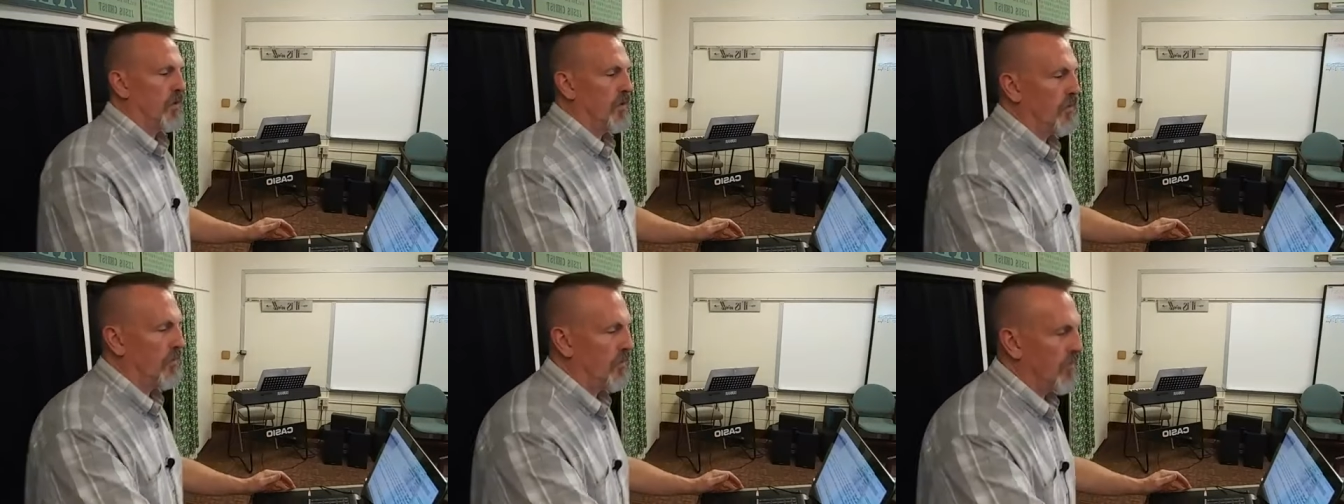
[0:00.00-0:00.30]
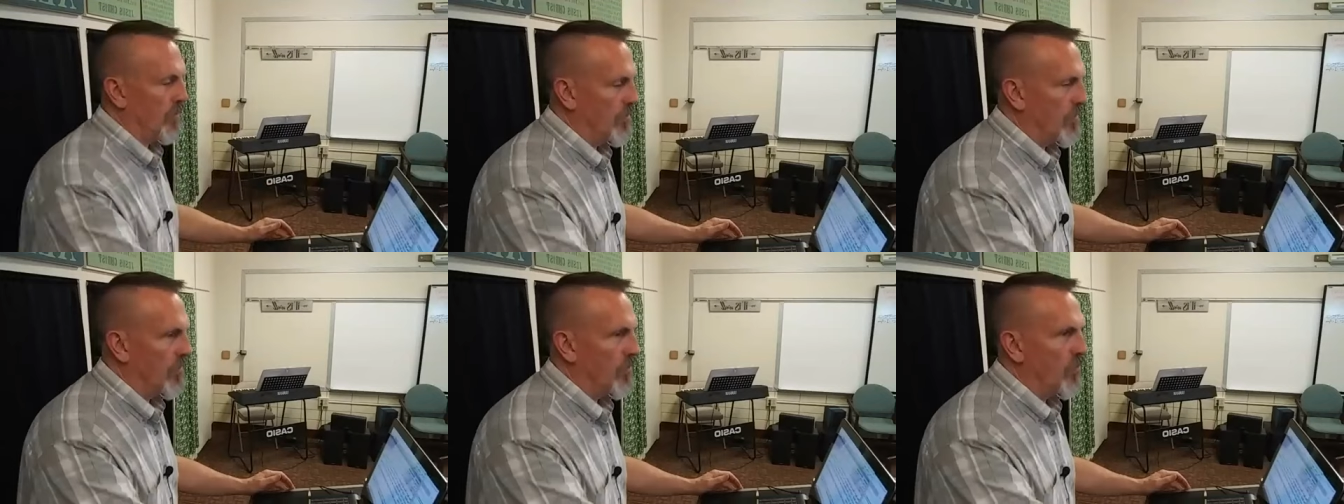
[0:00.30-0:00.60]

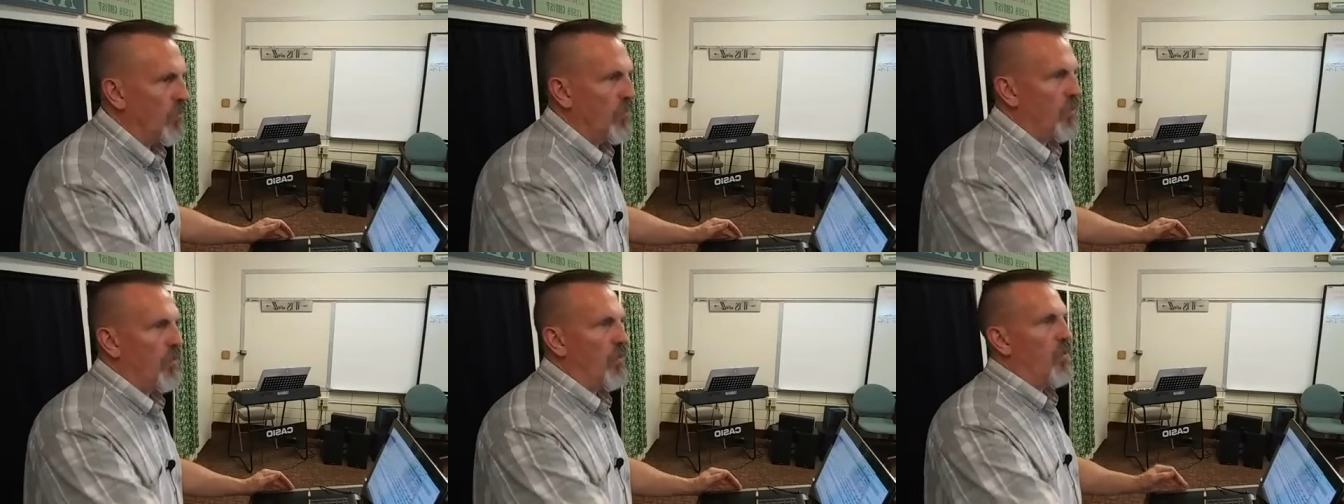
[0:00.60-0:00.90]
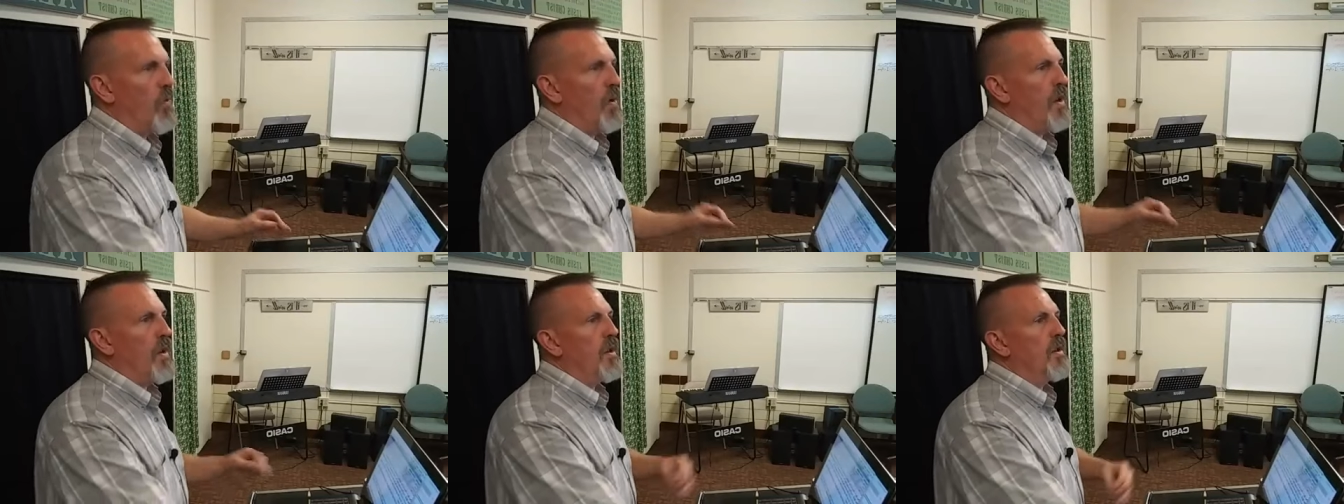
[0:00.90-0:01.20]
the
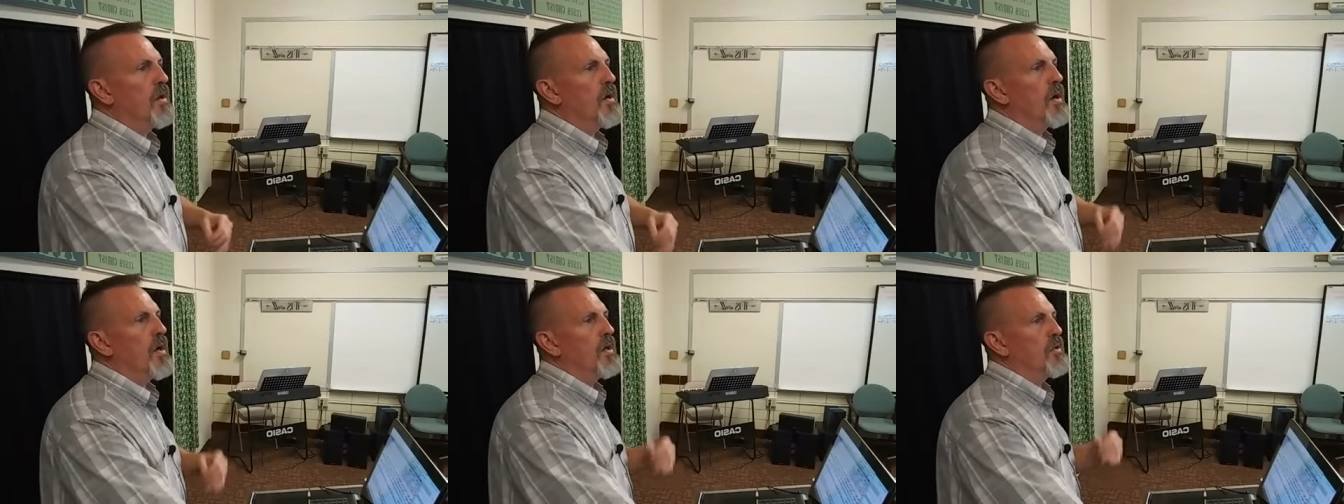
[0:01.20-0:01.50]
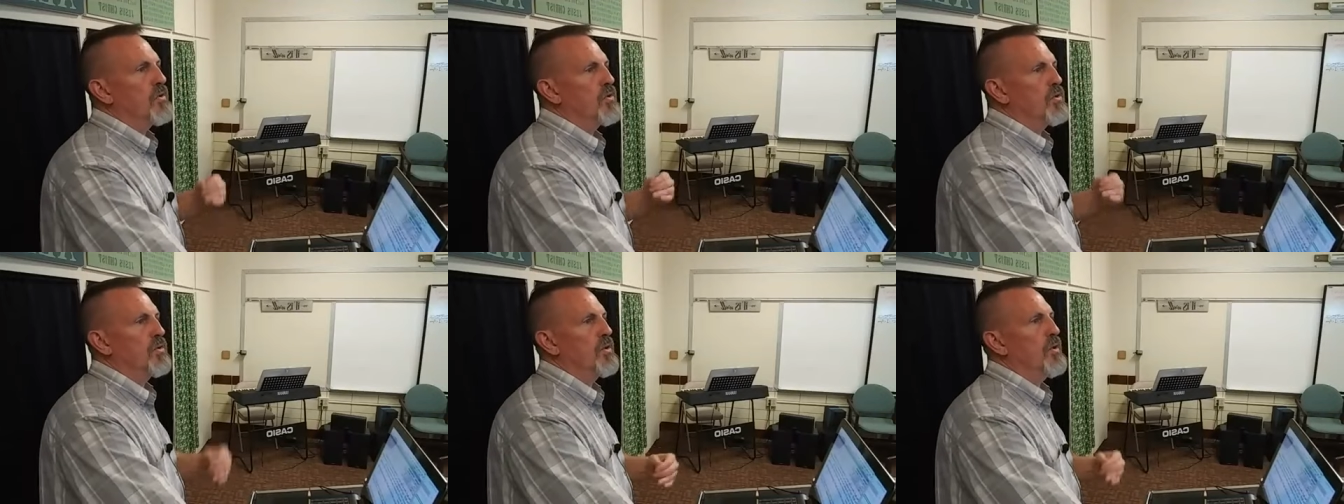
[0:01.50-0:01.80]
way
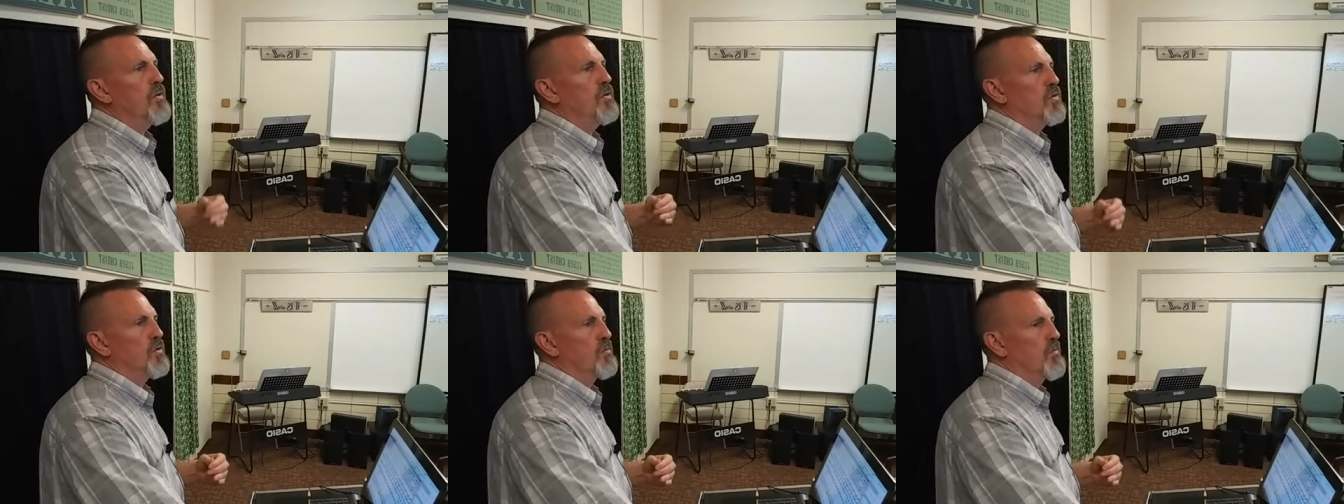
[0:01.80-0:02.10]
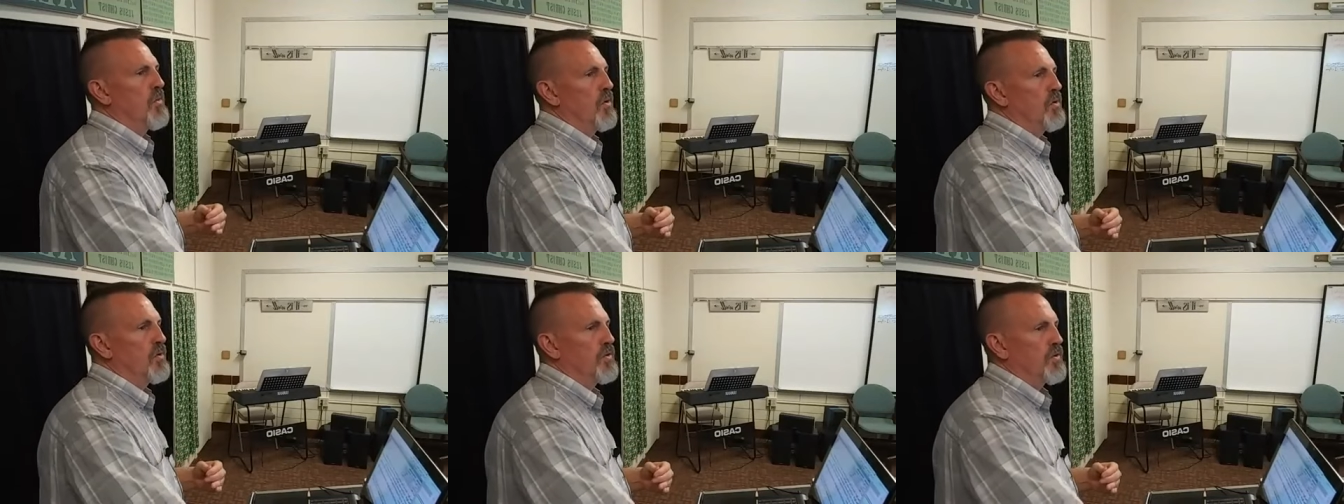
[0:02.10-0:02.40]
God shows
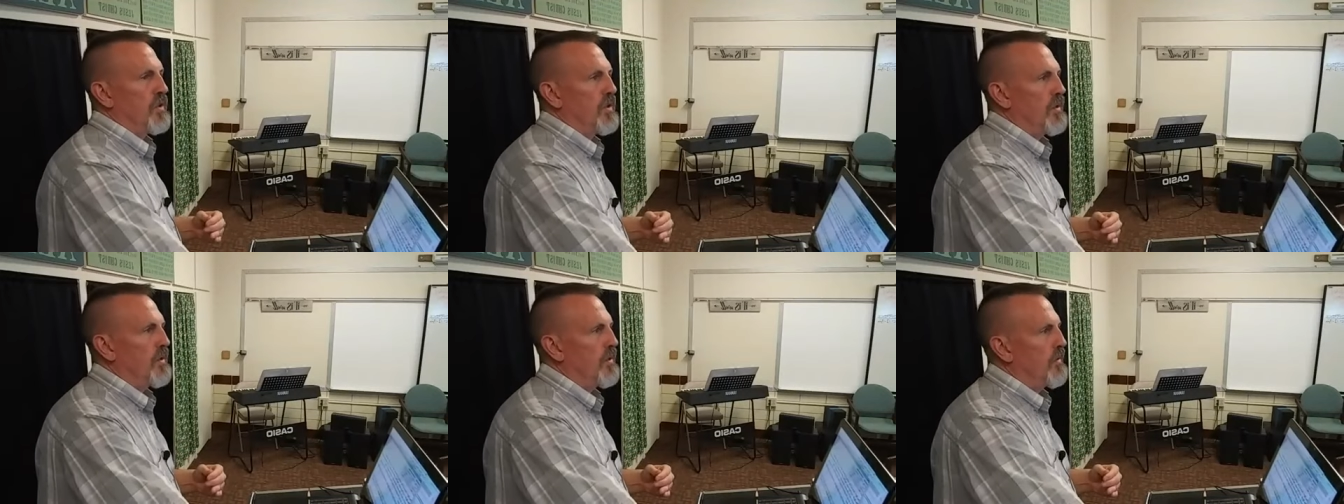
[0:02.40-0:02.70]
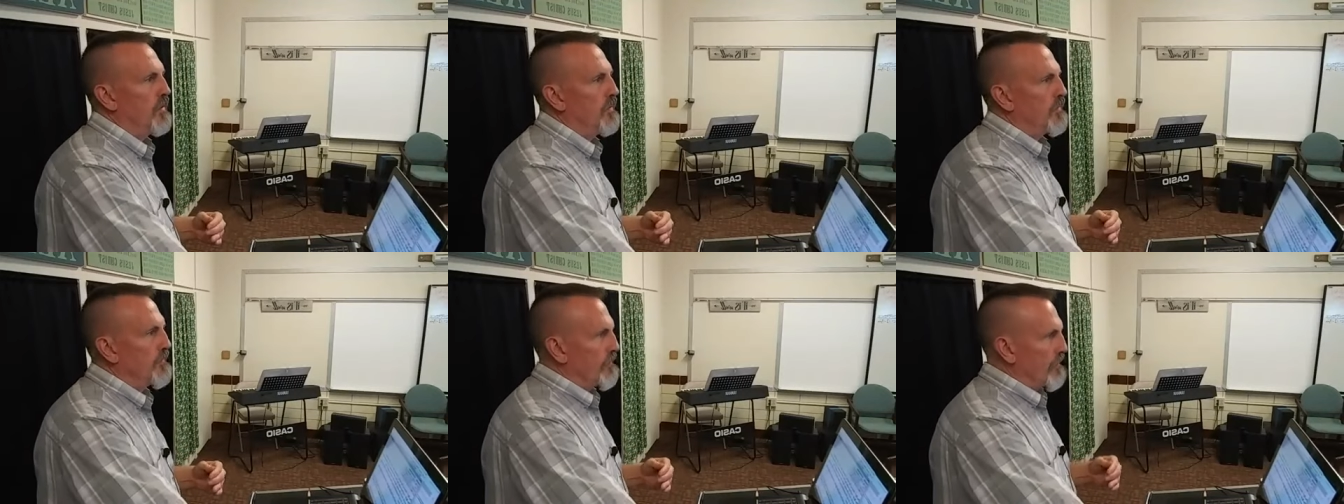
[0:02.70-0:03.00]
mercy